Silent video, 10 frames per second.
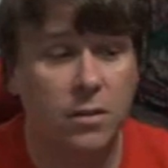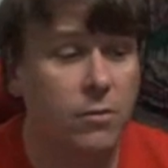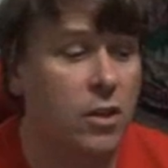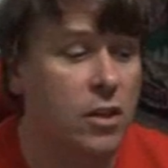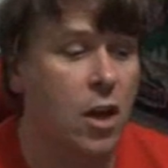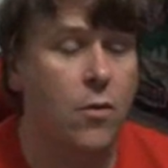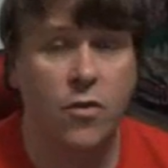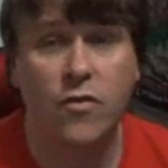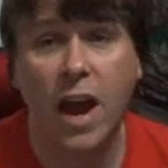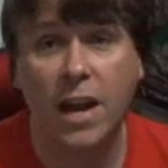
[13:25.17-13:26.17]
I'm going to go
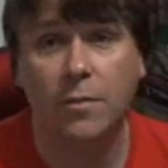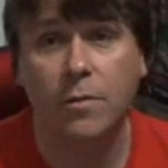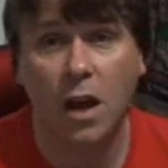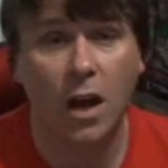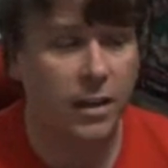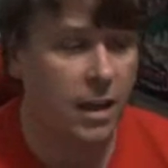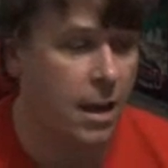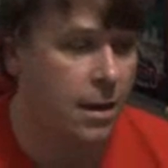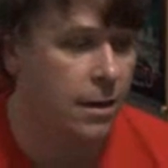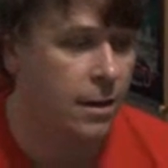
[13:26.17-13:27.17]
with a random card again.